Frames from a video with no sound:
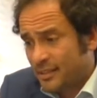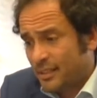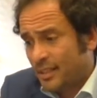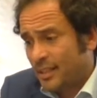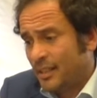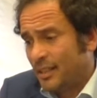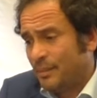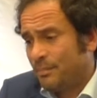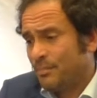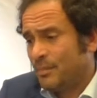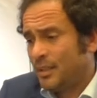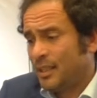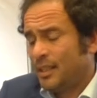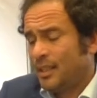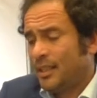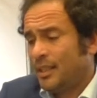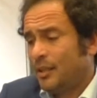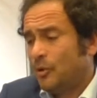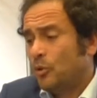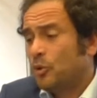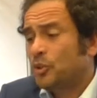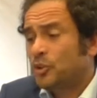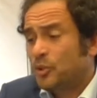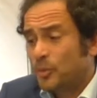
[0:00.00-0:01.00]

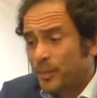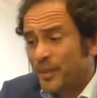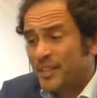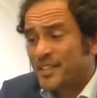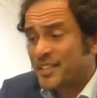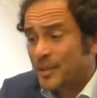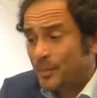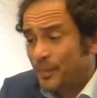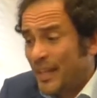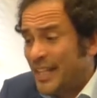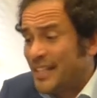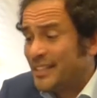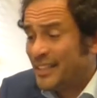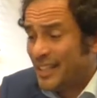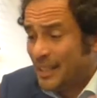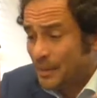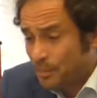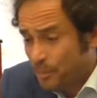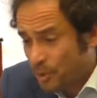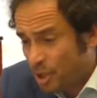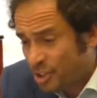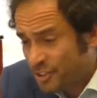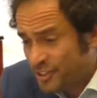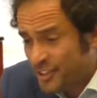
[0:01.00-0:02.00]
or to participate
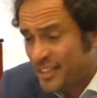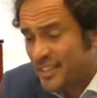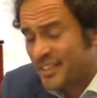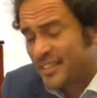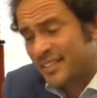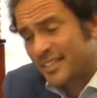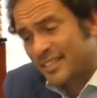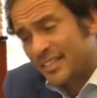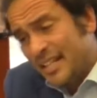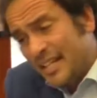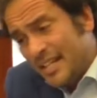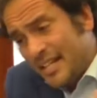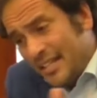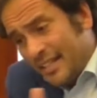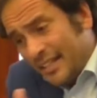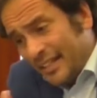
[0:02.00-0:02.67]
in protests